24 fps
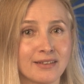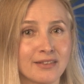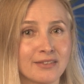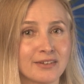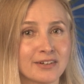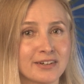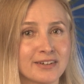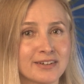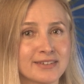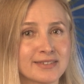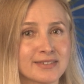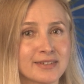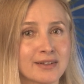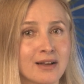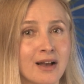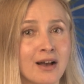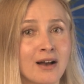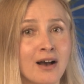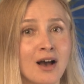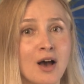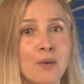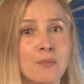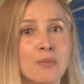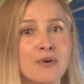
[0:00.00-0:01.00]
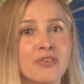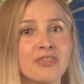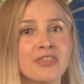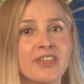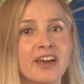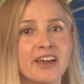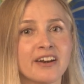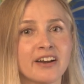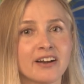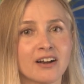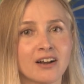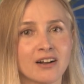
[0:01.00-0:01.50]
there is
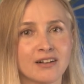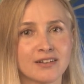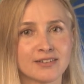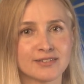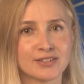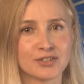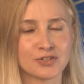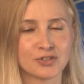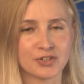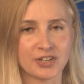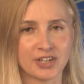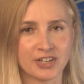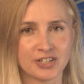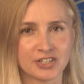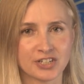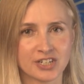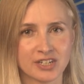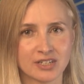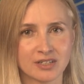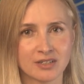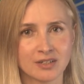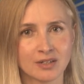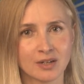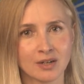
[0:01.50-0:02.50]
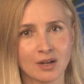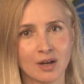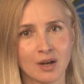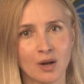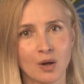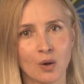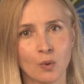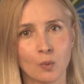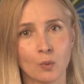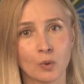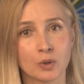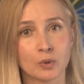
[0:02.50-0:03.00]
hypothetical situation,
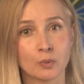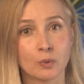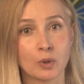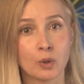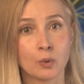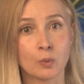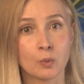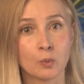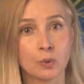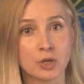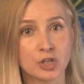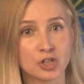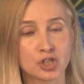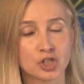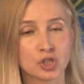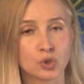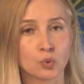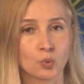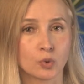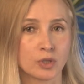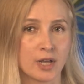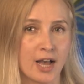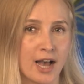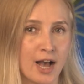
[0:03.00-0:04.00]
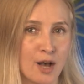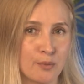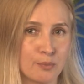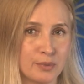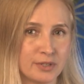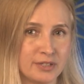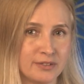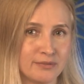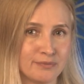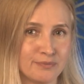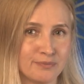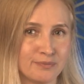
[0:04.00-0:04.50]
what we wish would
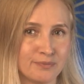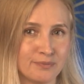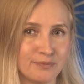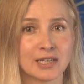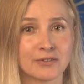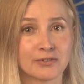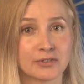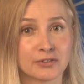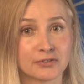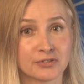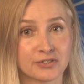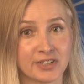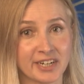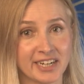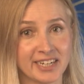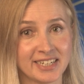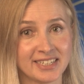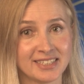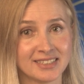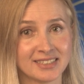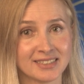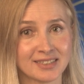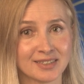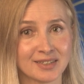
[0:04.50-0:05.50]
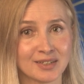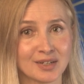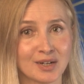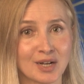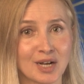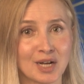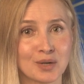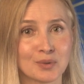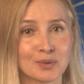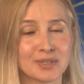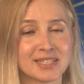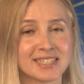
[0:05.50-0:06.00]
happen. If it rained,
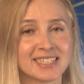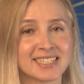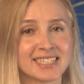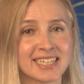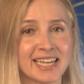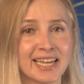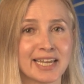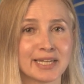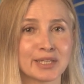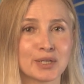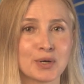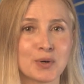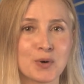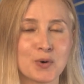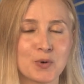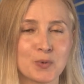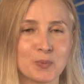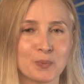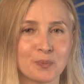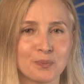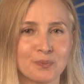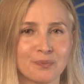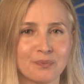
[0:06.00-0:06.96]
I would stay at home.